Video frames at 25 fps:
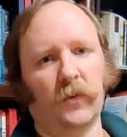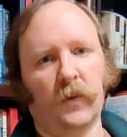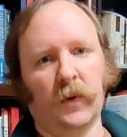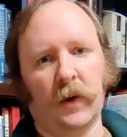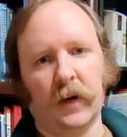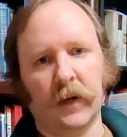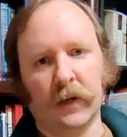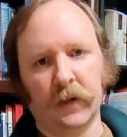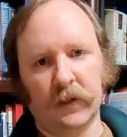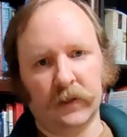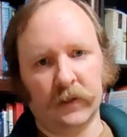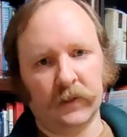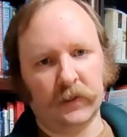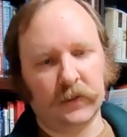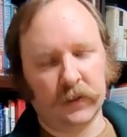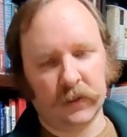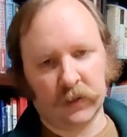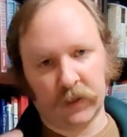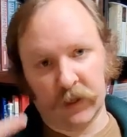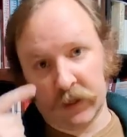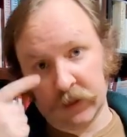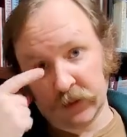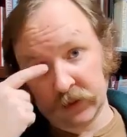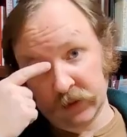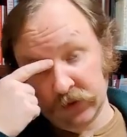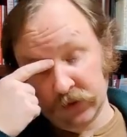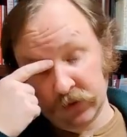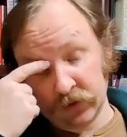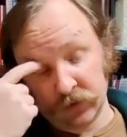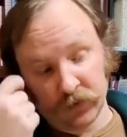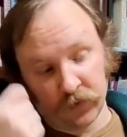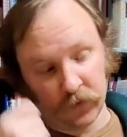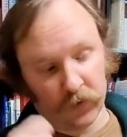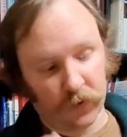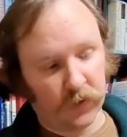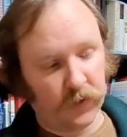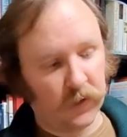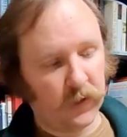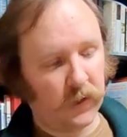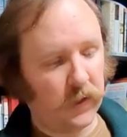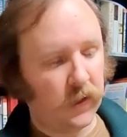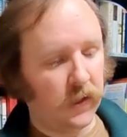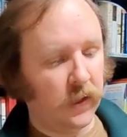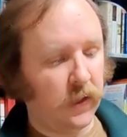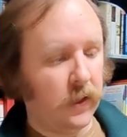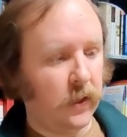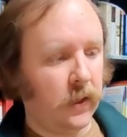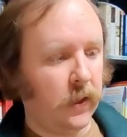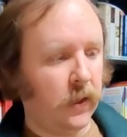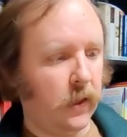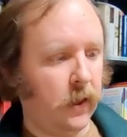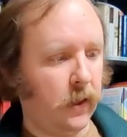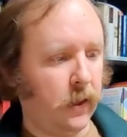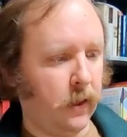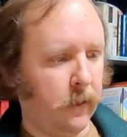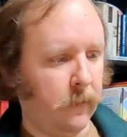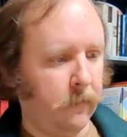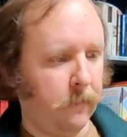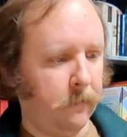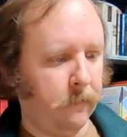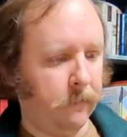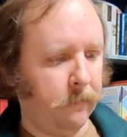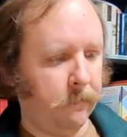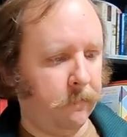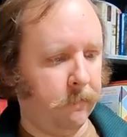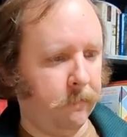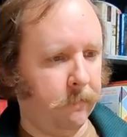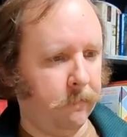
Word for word: wise and and so forth. Um,